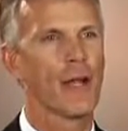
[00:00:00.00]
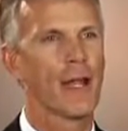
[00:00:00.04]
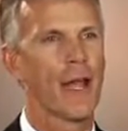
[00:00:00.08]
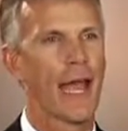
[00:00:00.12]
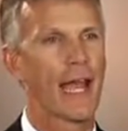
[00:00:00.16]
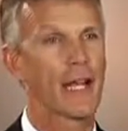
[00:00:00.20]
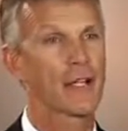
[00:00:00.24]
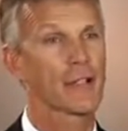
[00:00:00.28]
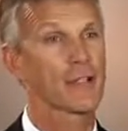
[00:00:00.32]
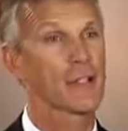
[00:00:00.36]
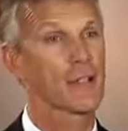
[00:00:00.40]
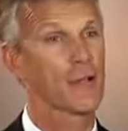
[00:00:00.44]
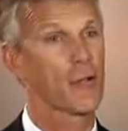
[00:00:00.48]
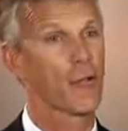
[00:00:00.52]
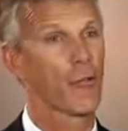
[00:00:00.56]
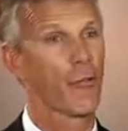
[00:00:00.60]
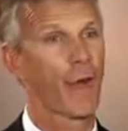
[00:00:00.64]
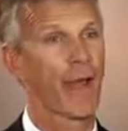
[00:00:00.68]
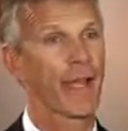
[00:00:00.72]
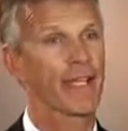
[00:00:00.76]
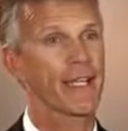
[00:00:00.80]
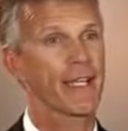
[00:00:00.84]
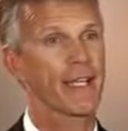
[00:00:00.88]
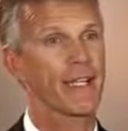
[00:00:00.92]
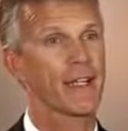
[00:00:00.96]
actually
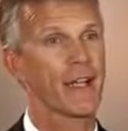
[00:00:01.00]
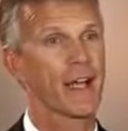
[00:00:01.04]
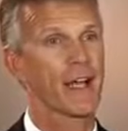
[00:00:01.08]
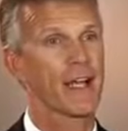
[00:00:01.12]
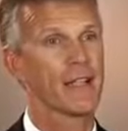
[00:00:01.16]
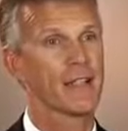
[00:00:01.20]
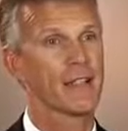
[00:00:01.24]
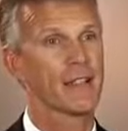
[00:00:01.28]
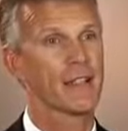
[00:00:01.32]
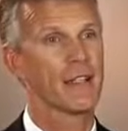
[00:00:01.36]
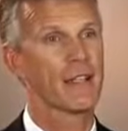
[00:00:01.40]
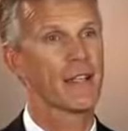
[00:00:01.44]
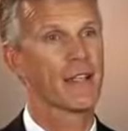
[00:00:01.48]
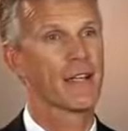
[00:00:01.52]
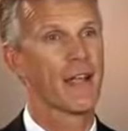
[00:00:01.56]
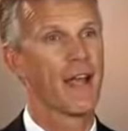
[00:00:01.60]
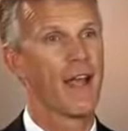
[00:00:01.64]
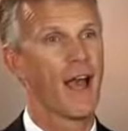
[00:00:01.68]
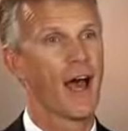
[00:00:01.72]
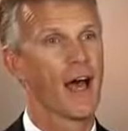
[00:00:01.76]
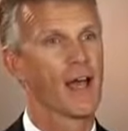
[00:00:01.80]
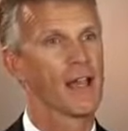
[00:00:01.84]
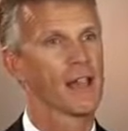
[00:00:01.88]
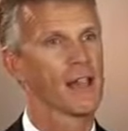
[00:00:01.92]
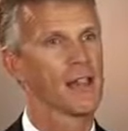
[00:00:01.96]
recognizing
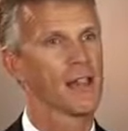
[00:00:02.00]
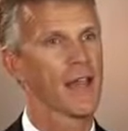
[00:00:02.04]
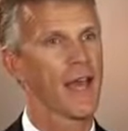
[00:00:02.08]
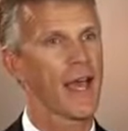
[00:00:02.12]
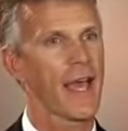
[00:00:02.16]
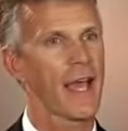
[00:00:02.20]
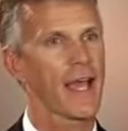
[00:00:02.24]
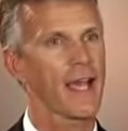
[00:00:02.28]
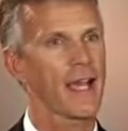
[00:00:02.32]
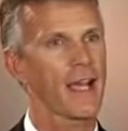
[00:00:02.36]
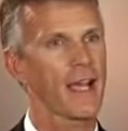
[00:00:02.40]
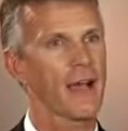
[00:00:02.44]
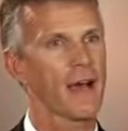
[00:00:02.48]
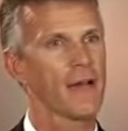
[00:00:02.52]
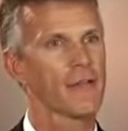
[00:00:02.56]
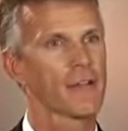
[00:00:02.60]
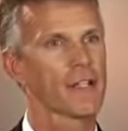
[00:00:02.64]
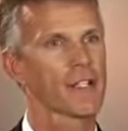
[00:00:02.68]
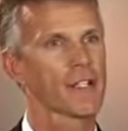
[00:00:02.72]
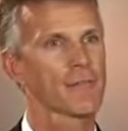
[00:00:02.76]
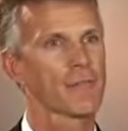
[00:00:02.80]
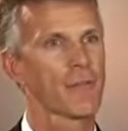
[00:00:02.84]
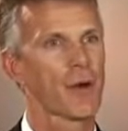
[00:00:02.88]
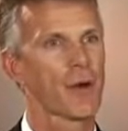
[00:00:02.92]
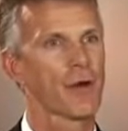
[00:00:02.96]
a lack of
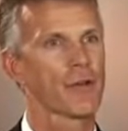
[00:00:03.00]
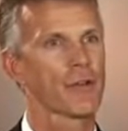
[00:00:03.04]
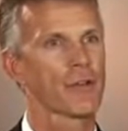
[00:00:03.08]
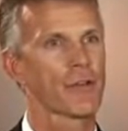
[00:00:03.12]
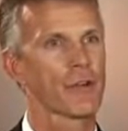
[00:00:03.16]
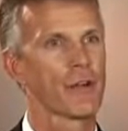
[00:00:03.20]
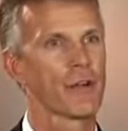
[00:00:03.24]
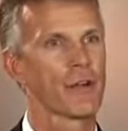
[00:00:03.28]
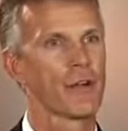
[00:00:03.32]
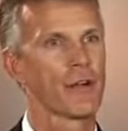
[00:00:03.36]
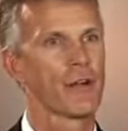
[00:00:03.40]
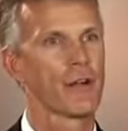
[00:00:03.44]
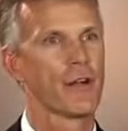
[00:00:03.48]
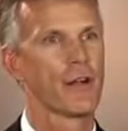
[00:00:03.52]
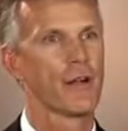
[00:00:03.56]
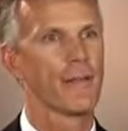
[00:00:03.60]
exposure